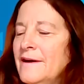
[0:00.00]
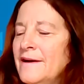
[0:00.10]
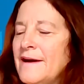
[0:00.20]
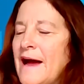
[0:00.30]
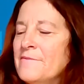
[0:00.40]

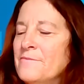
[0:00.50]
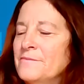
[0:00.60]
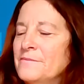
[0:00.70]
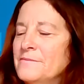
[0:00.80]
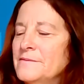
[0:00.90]
uh, i
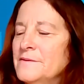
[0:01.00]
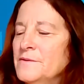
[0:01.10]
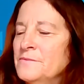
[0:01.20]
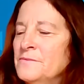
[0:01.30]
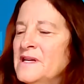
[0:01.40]

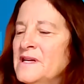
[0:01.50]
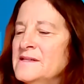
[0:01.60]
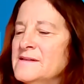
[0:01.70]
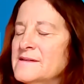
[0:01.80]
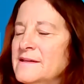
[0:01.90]

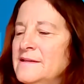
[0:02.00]
was